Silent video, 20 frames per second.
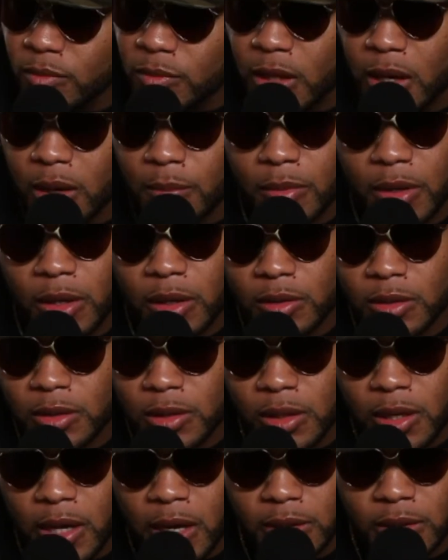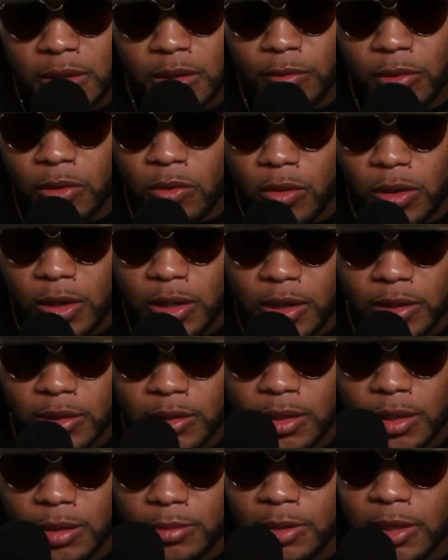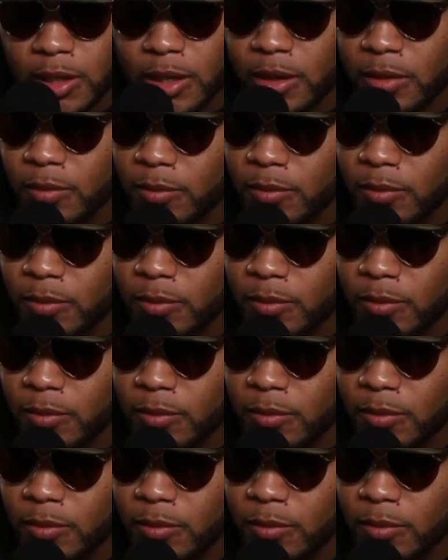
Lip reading: No, me and Sia actually recorded at the same time.